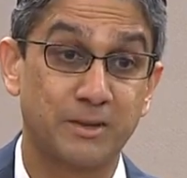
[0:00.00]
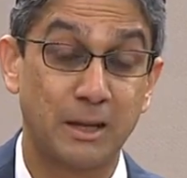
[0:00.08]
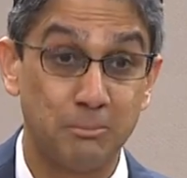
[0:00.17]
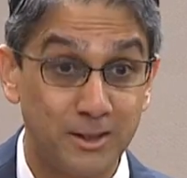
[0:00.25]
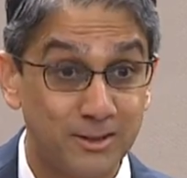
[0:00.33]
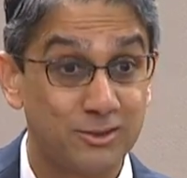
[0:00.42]

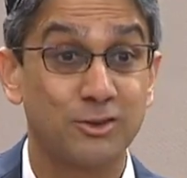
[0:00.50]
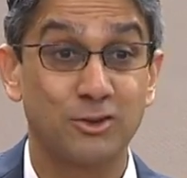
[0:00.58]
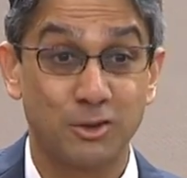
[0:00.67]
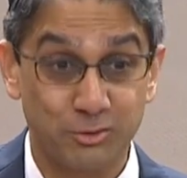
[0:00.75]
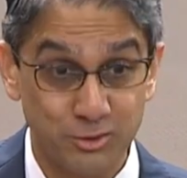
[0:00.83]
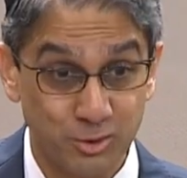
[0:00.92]
ministers and
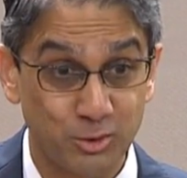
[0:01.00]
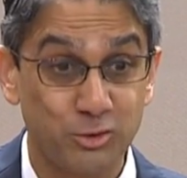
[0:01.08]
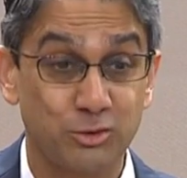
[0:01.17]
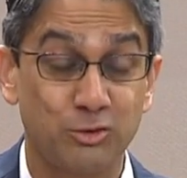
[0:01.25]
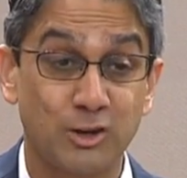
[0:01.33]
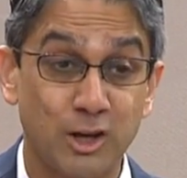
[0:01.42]
office holders
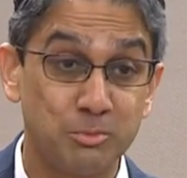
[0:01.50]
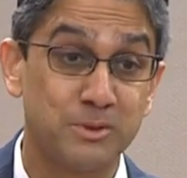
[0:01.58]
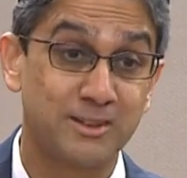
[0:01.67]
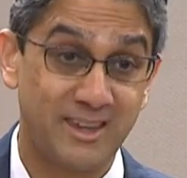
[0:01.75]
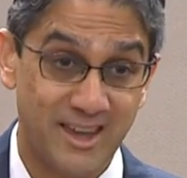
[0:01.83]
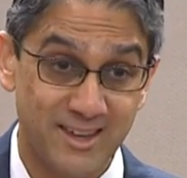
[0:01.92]
of the
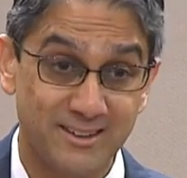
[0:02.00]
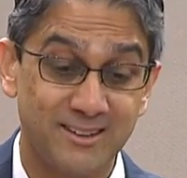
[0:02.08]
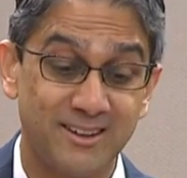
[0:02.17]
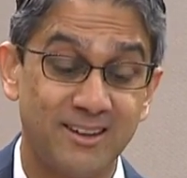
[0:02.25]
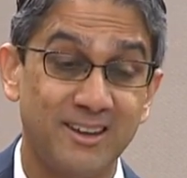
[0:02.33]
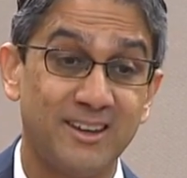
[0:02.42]
government can
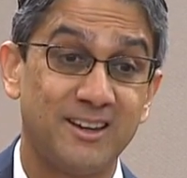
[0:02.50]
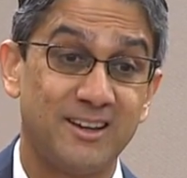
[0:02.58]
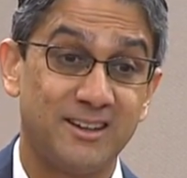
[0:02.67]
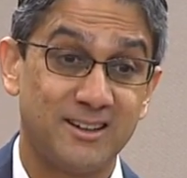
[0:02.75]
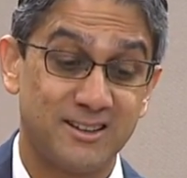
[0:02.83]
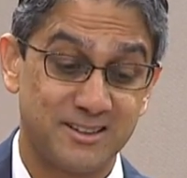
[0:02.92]

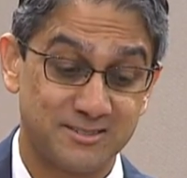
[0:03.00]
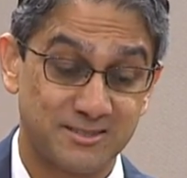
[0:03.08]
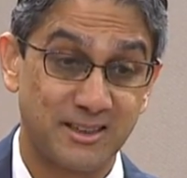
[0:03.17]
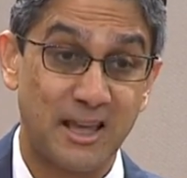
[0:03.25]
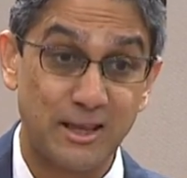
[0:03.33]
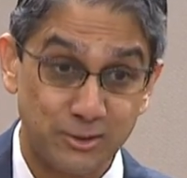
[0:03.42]

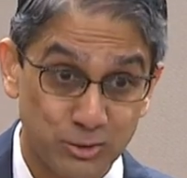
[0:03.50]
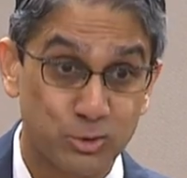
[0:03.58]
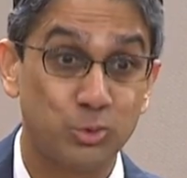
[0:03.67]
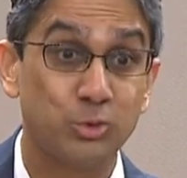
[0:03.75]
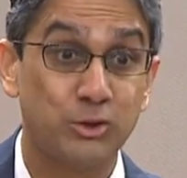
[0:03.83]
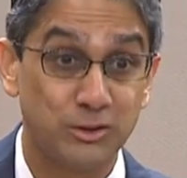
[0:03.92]
enter
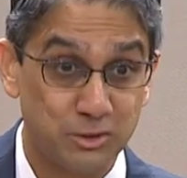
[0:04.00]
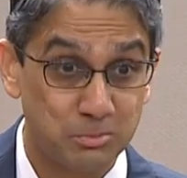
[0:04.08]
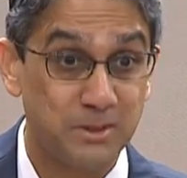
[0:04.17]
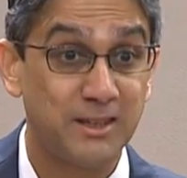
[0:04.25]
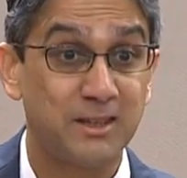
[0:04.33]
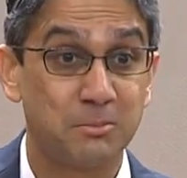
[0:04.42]
schools and
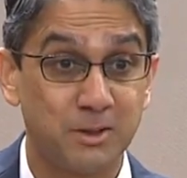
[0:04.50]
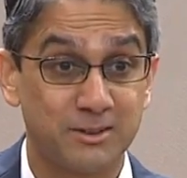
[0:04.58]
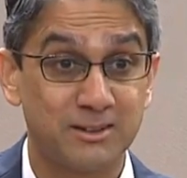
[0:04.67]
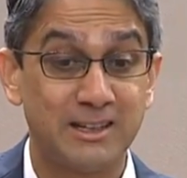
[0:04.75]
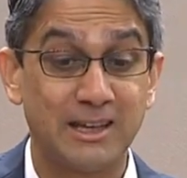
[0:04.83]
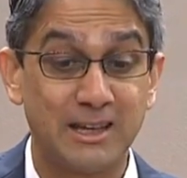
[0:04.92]
speak and
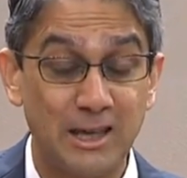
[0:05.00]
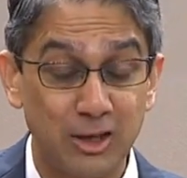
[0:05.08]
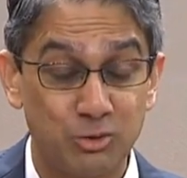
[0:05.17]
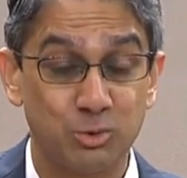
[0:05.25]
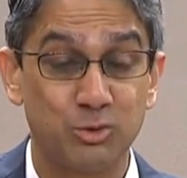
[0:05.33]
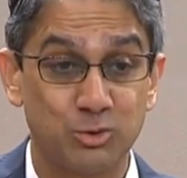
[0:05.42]
personally
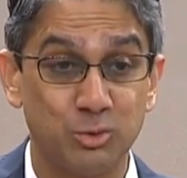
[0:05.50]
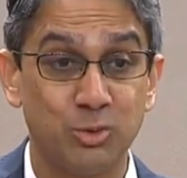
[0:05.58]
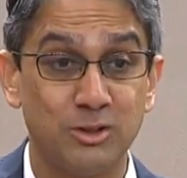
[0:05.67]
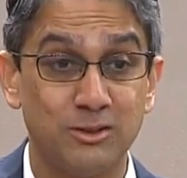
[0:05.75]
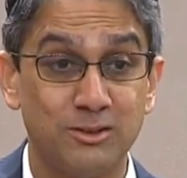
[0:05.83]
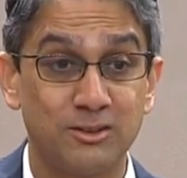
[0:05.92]
engage with
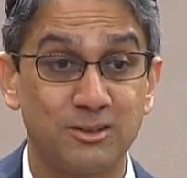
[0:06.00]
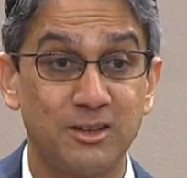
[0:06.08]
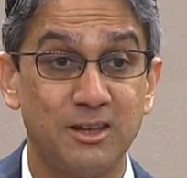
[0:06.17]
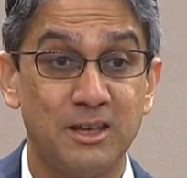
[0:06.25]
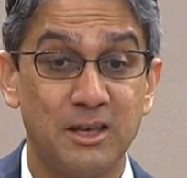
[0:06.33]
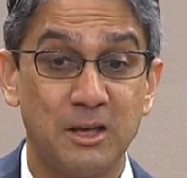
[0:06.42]
students,
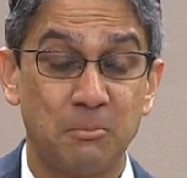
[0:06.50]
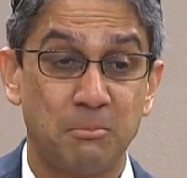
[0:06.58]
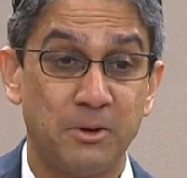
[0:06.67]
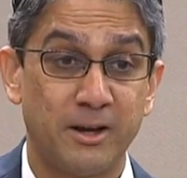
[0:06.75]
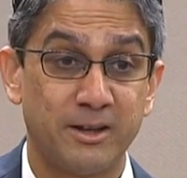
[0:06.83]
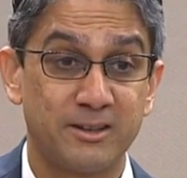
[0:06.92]

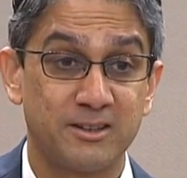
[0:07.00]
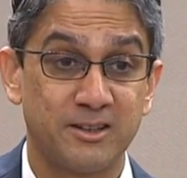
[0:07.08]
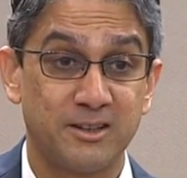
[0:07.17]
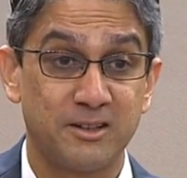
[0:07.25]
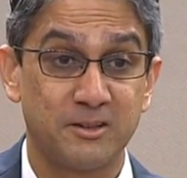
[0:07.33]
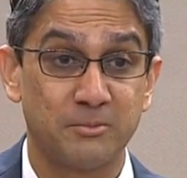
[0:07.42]
but
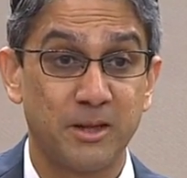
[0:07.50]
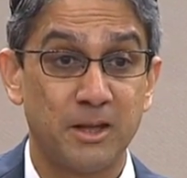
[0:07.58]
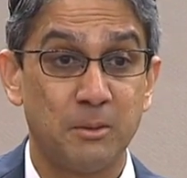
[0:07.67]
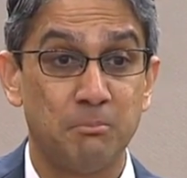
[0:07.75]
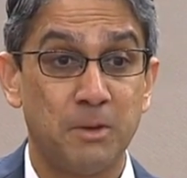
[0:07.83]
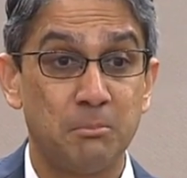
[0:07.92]

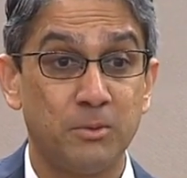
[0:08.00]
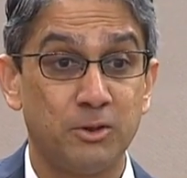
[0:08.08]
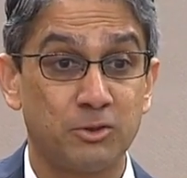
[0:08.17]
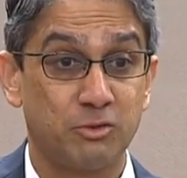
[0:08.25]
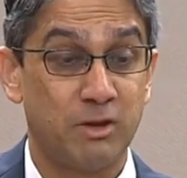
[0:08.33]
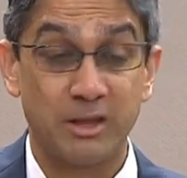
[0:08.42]

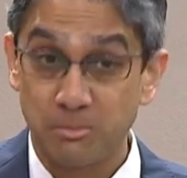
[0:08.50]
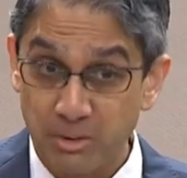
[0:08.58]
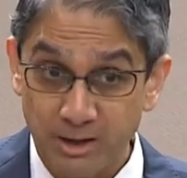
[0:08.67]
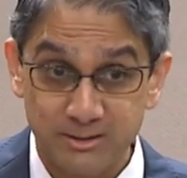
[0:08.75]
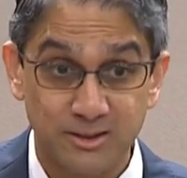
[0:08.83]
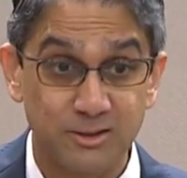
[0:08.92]
members of other
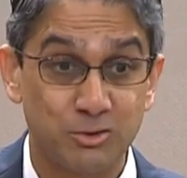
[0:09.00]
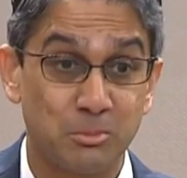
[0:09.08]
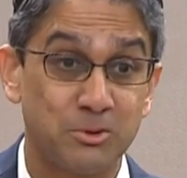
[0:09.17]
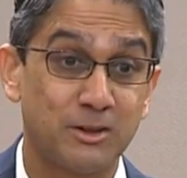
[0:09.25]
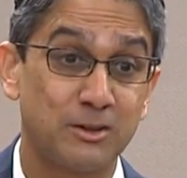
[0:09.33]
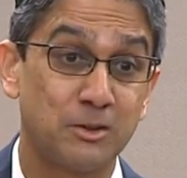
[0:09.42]
parties
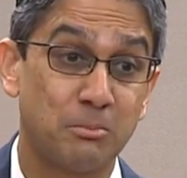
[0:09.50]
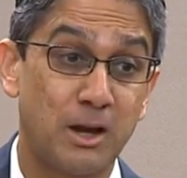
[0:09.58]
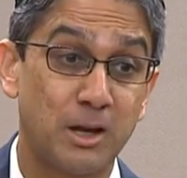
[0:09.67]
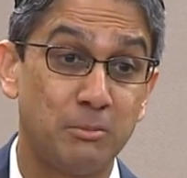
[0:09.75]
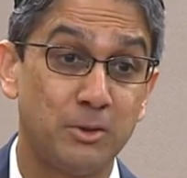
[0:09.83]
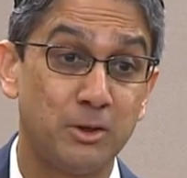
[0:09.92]
represented in
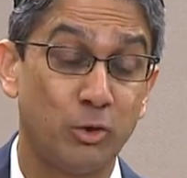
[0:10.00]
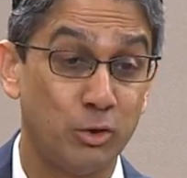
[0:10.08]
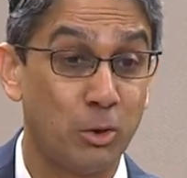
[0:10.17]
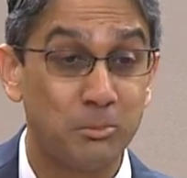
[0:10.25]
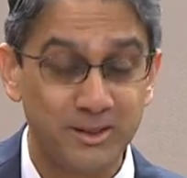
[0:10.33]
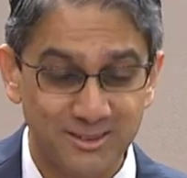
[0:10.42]
parliament or
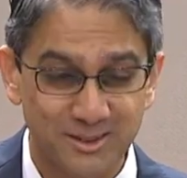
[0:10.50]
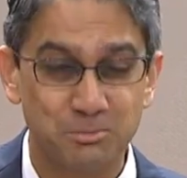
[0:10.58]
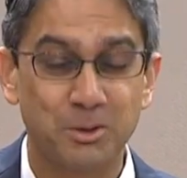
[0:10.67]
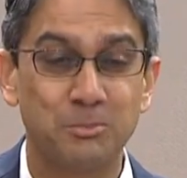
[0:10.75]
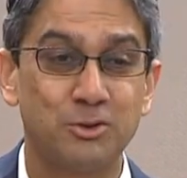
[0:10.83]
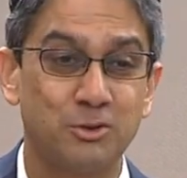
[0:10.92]
nominated
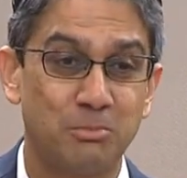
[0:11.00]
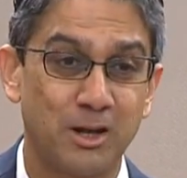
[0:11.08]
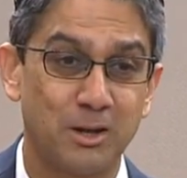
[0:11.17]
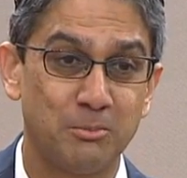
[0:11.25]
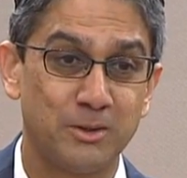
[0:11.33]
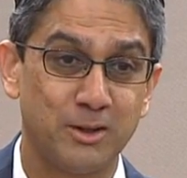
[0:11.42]
members of
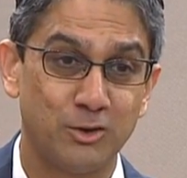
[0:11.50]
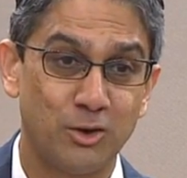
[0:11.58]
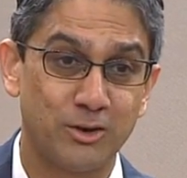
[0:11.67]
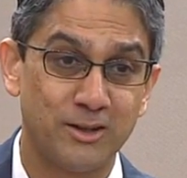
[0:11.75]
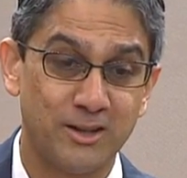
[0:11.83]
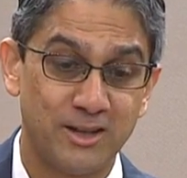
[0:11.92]
parliament are not